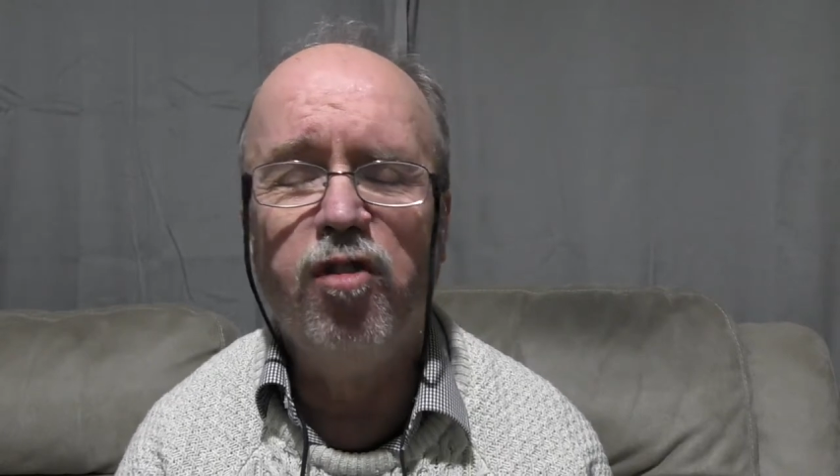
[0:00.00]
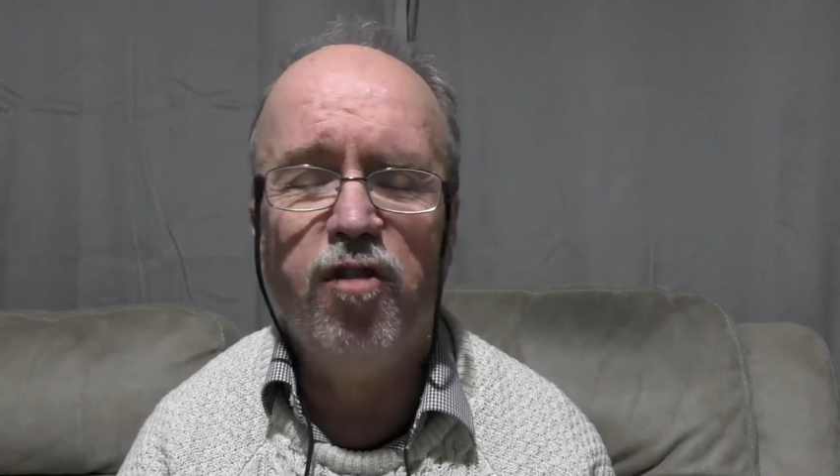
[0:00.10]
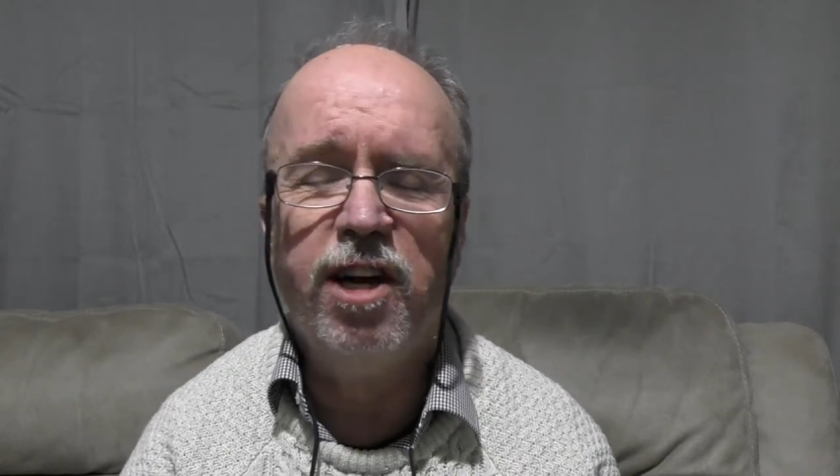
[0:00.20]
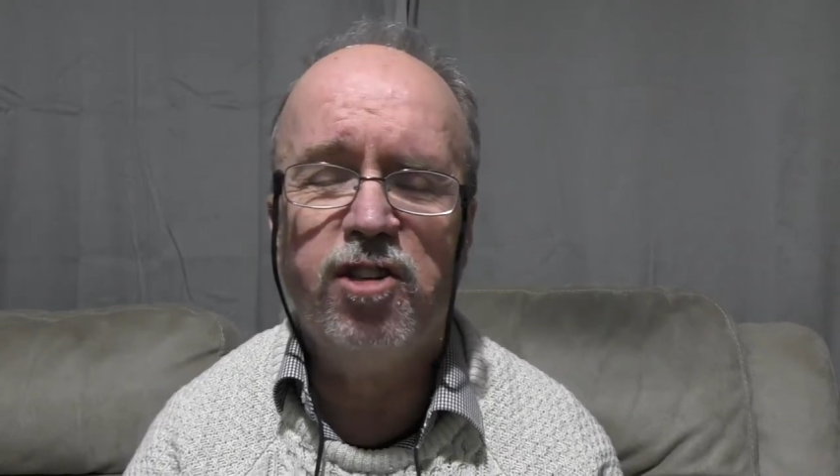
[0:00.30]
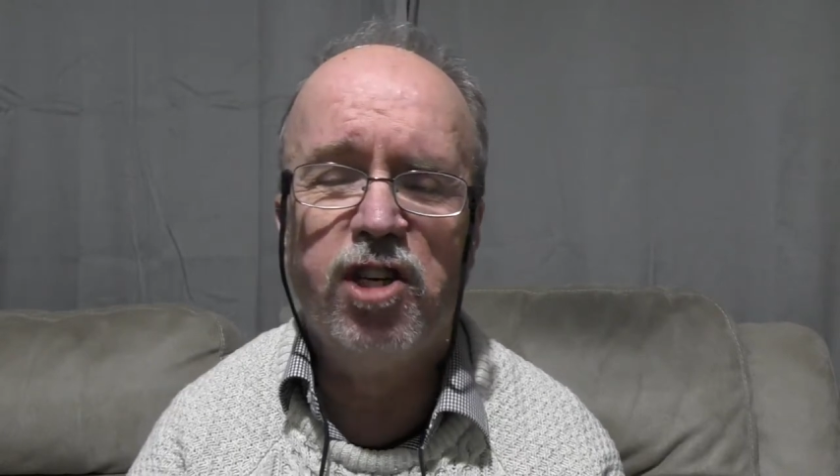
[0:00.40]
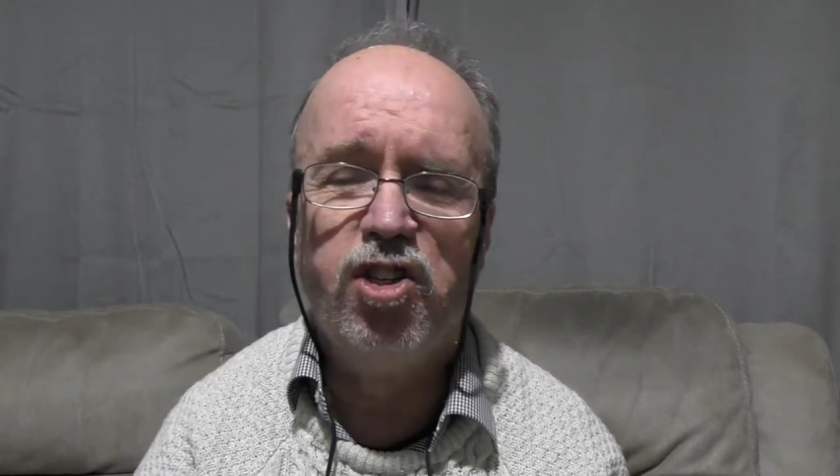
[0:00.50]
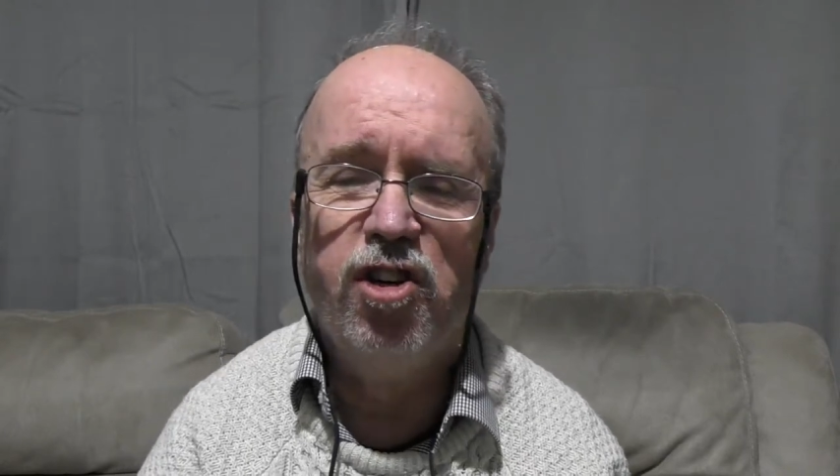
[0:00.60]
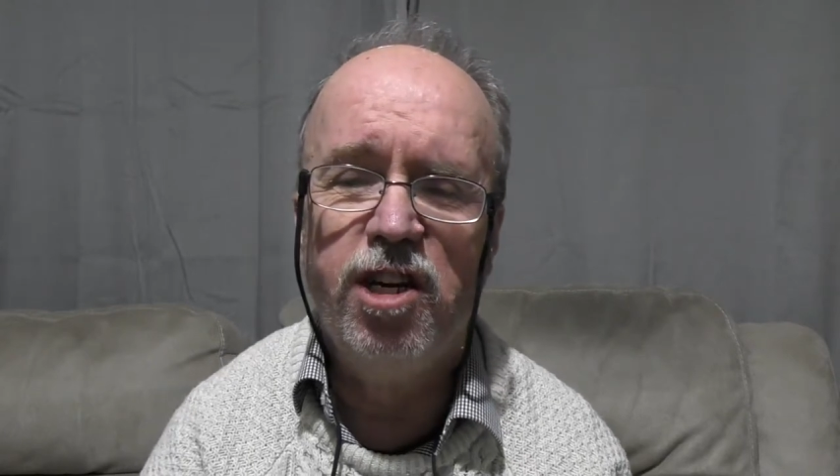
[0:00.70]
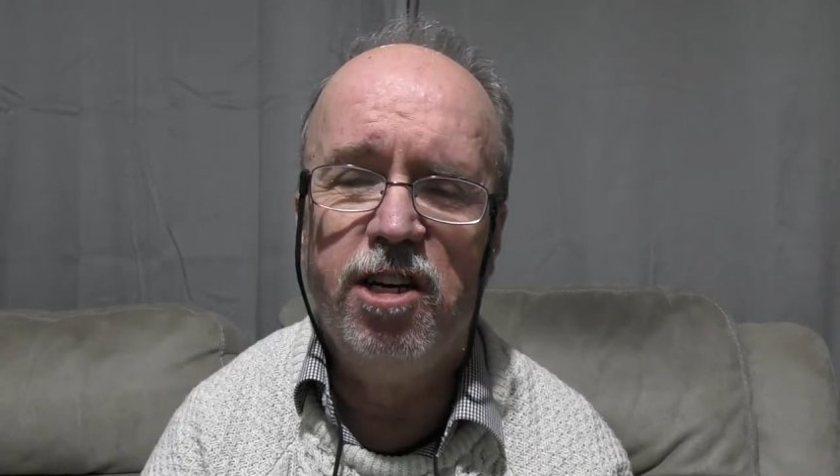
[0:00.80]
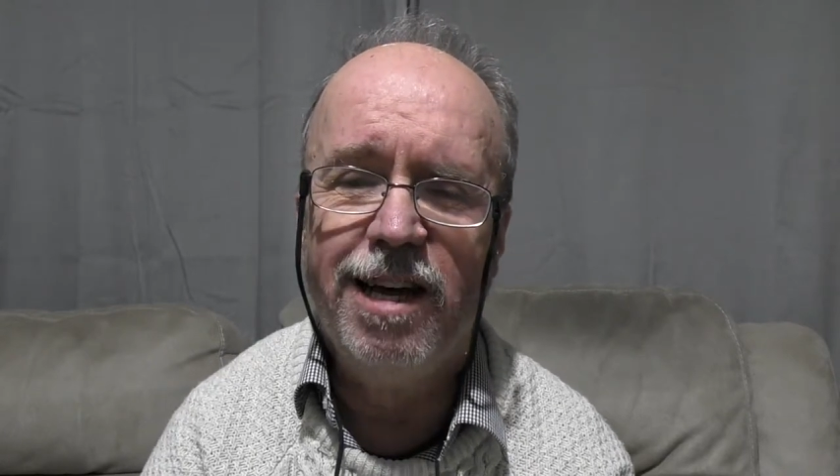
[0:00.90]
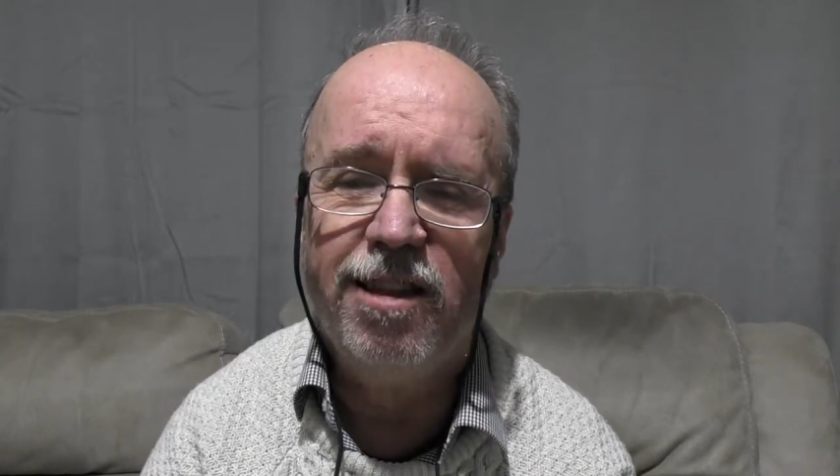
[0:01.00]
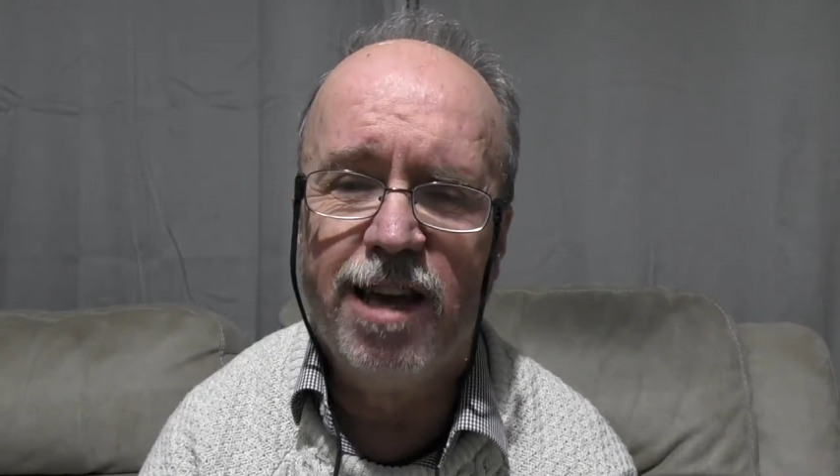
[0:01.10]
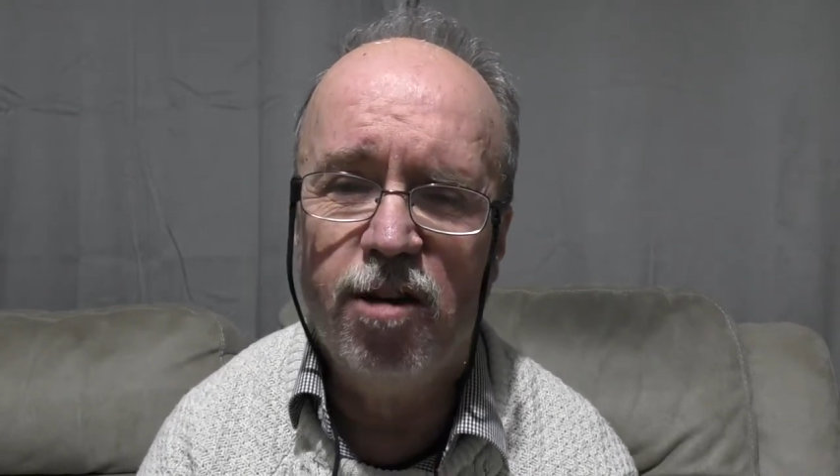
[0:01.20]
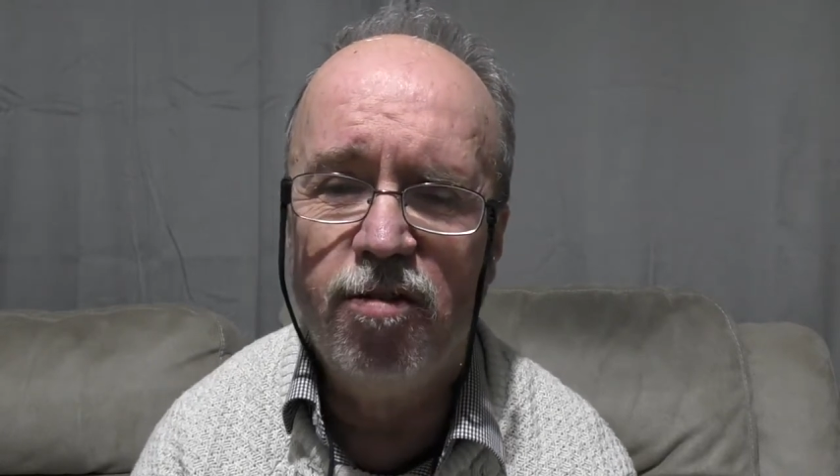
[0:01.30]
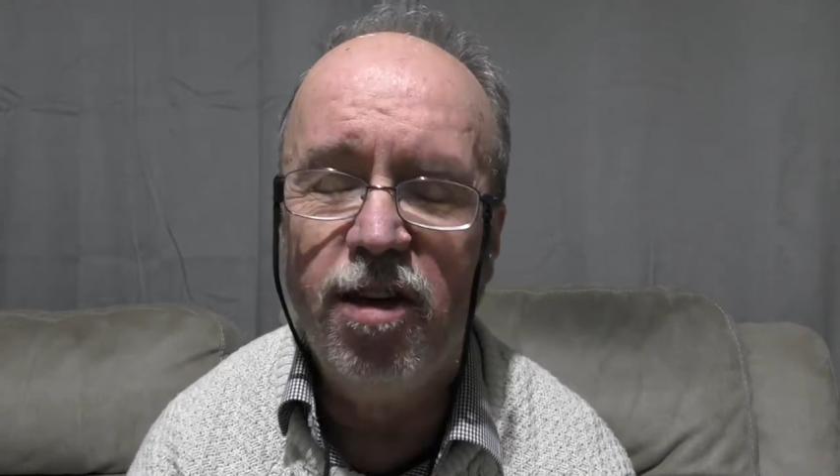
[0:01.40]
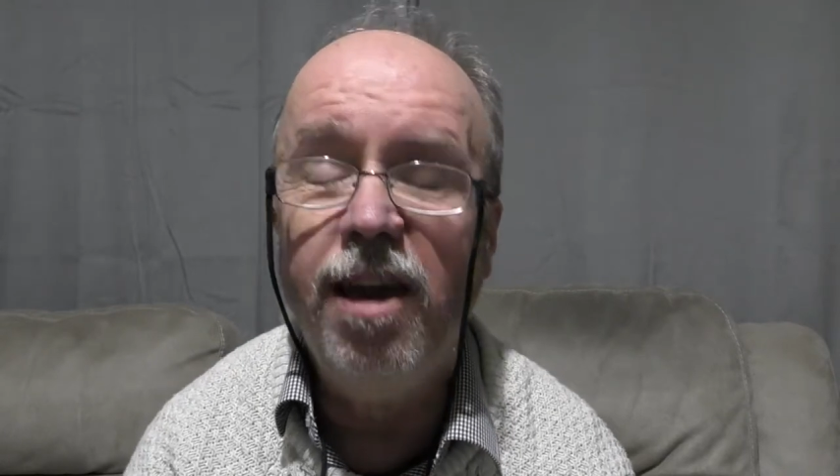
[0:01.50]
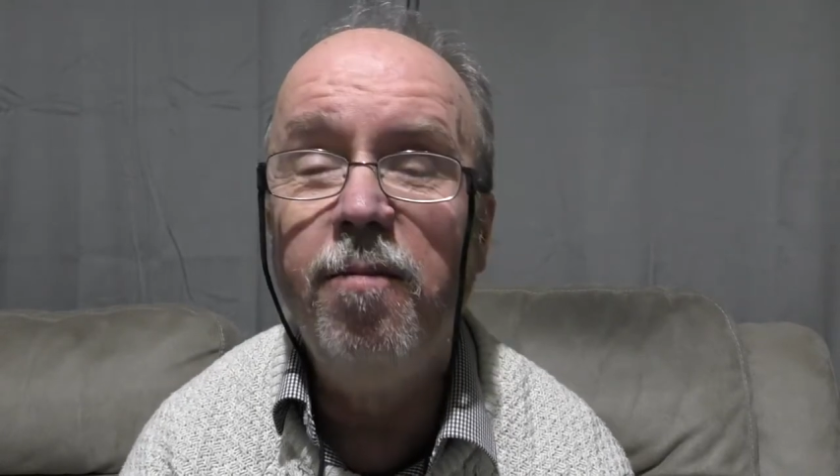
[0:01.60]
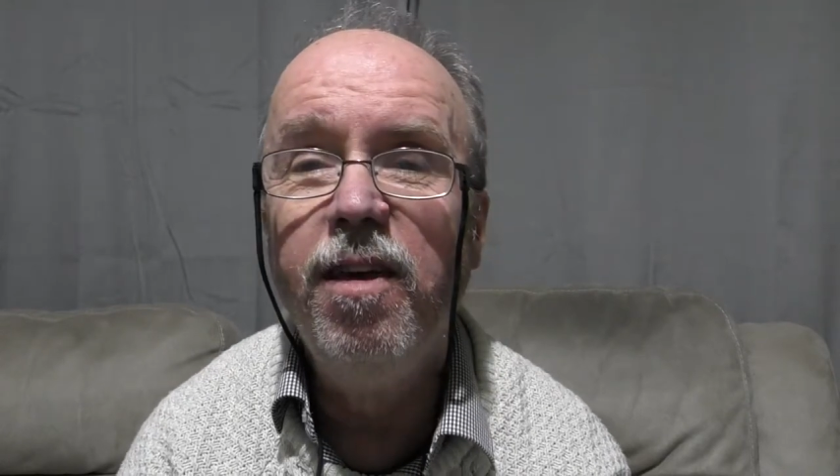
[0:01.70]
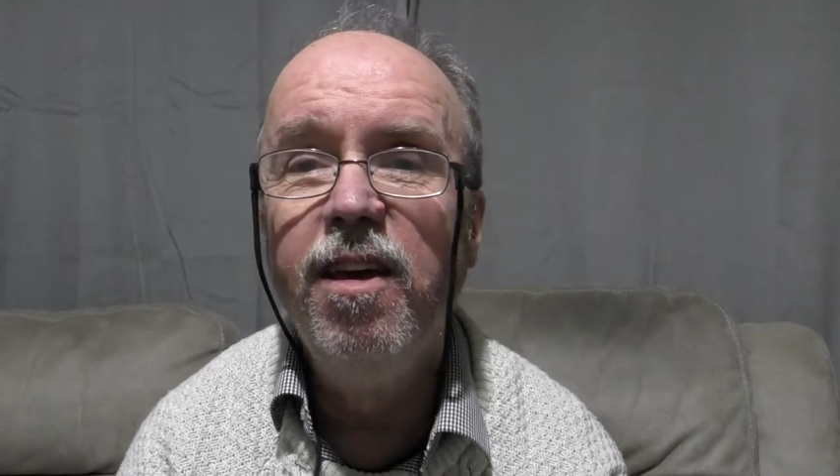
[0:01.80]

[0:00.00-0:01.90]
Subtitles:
of the restriction and that kind of thing.